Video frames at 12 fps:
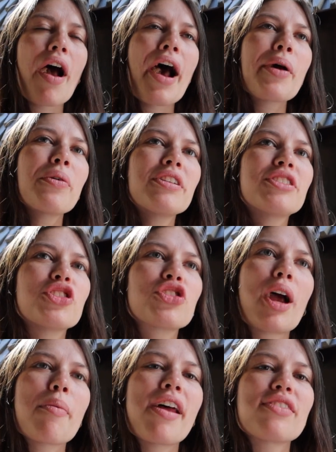I would
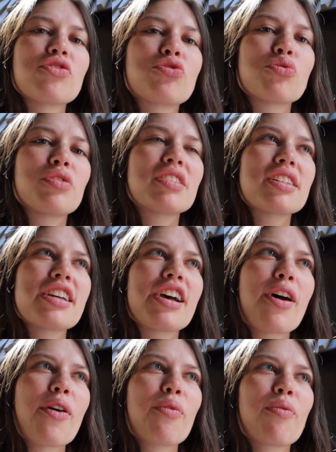describe it as a
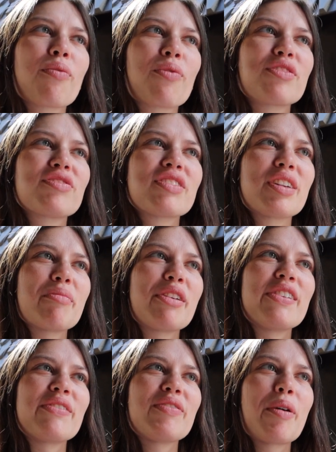tortilla with
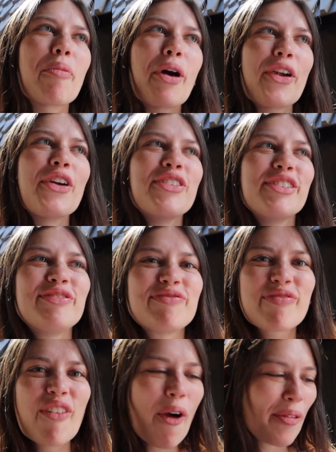cinnamon and butter.
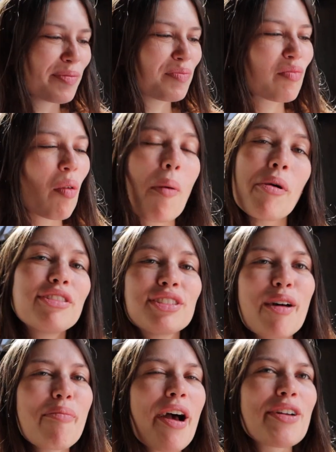Mm-hmm. but it's
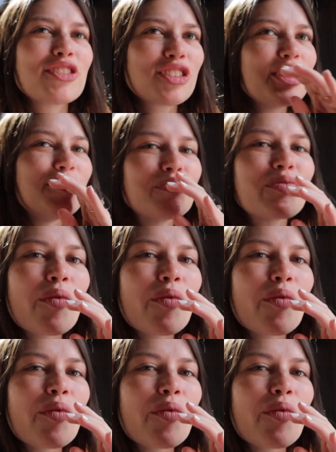not bad. It's good.